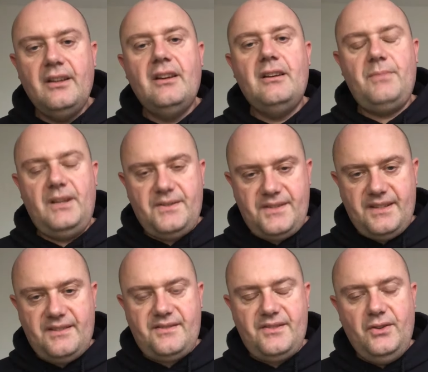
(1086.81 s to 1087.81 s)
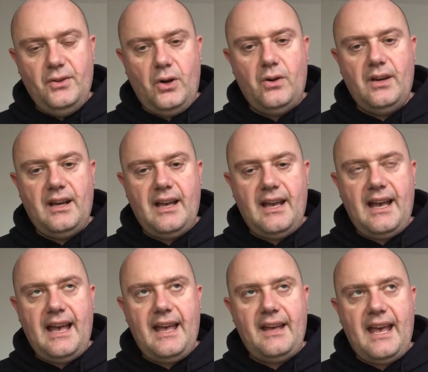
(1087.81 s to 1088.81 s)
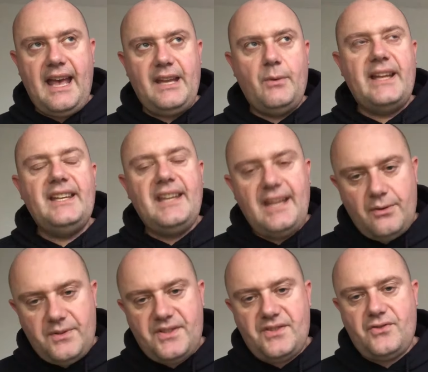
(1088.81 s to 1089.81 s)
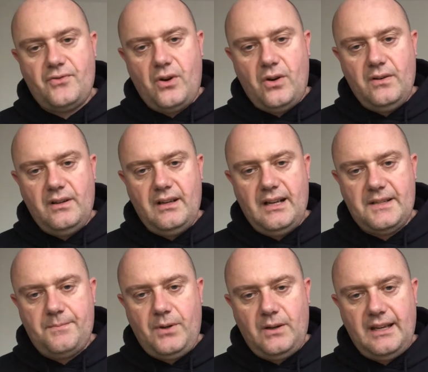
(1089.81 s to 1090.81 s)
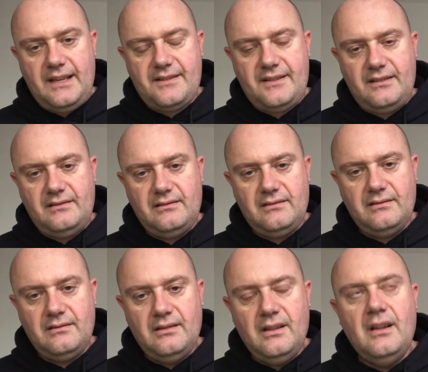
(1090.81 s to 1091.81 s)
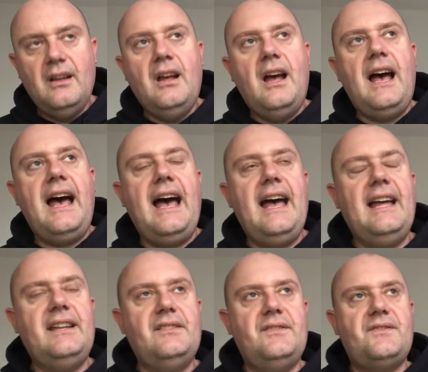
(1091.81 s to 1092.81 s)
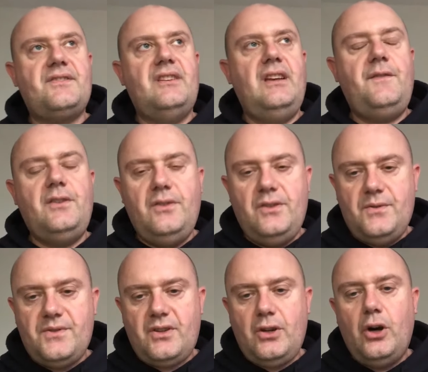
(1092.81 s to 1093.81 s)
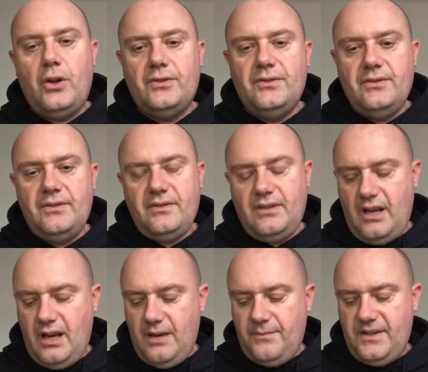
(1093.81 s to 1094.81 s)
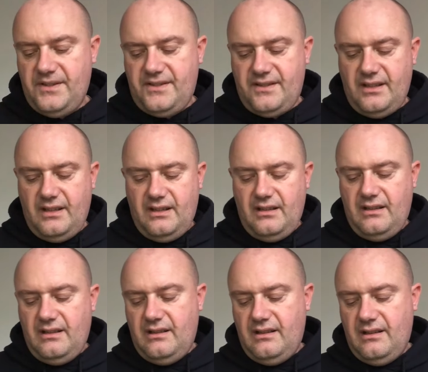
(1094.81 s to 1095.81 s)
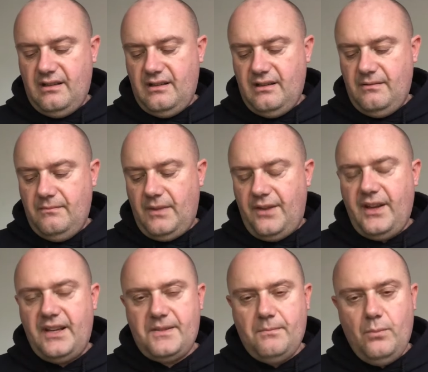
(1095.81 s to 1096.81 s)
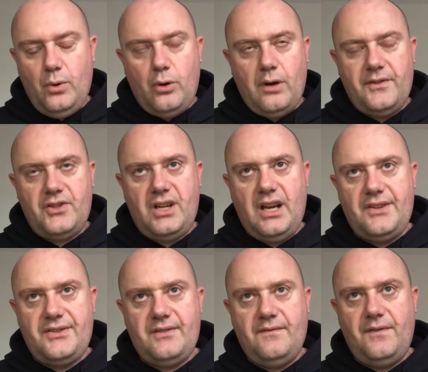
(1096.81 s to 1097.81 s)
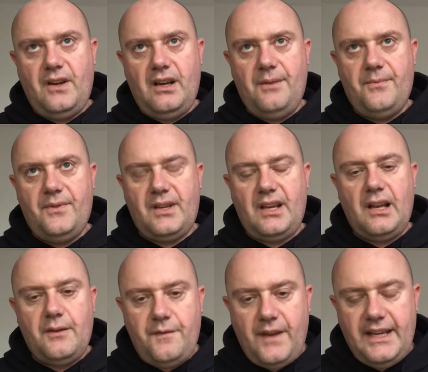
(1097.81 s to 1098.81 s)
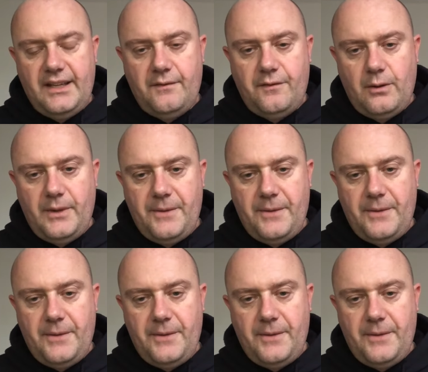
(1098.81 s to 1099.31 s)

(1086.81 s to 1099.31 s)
Because it's not anywhere near as strong as polyester. And if you use cotton, there's, I think there's more of a chance of the colour fading from it.